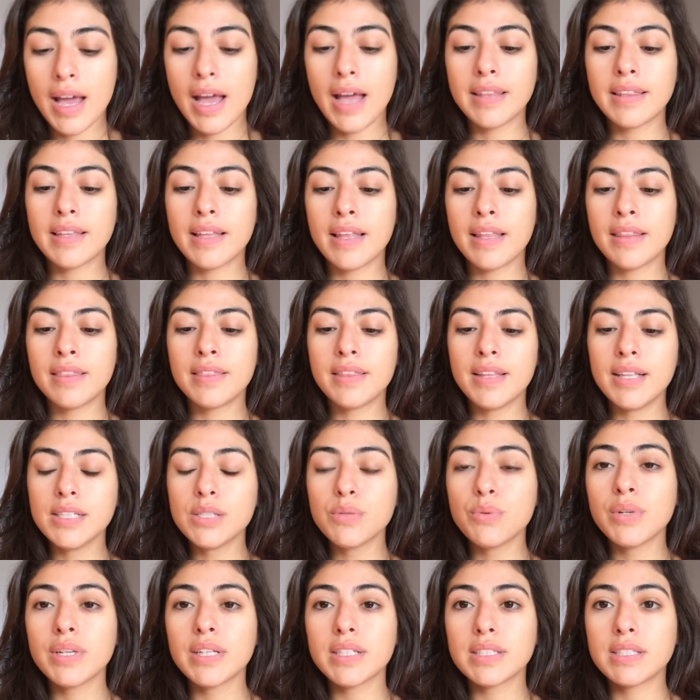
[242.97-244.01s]
And then
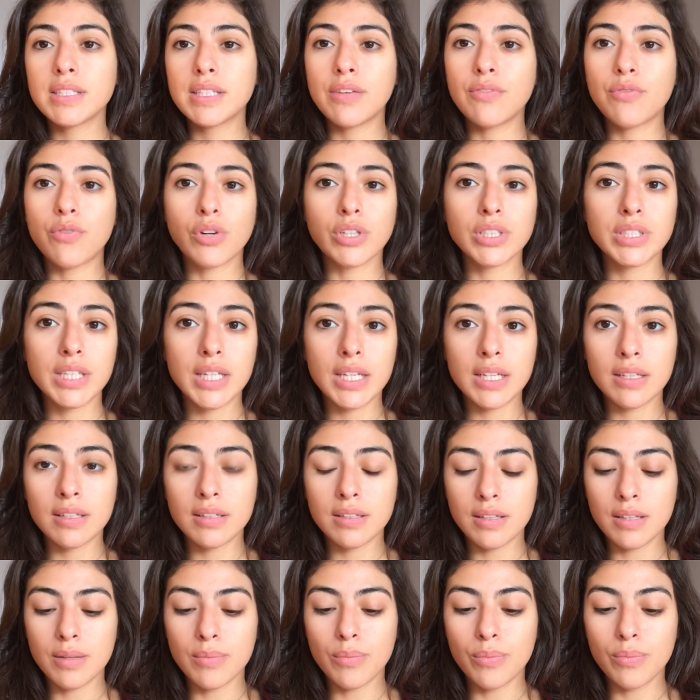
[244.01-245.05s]
this one is C14,
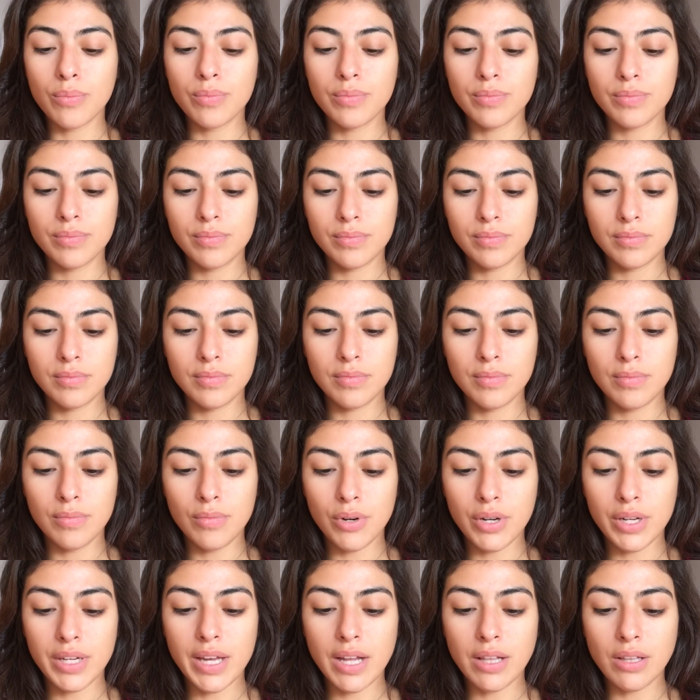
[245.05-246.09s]
the
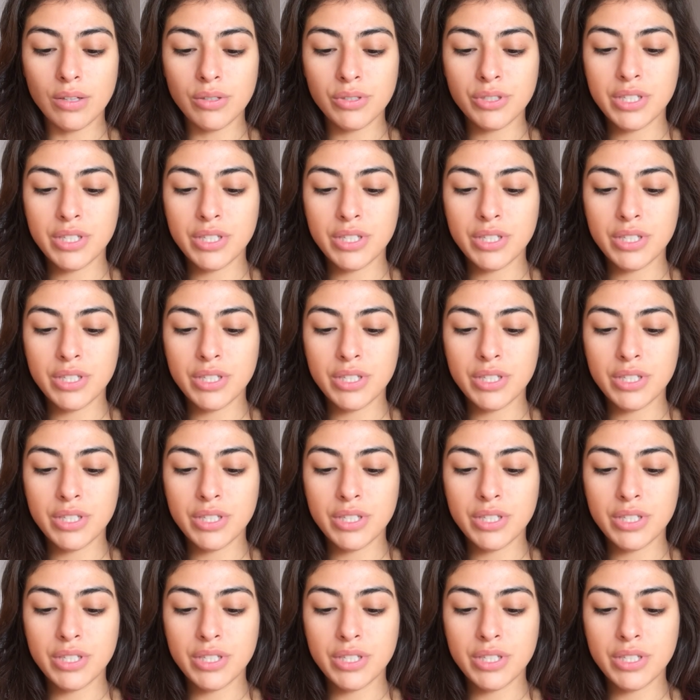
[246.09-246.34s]
more yellow